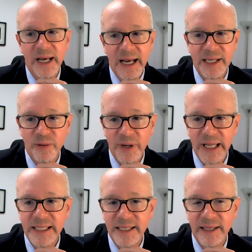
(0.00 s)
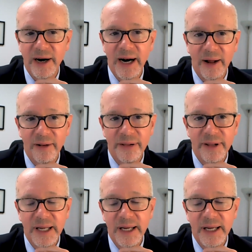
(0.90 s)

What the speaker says: as it relates to their health.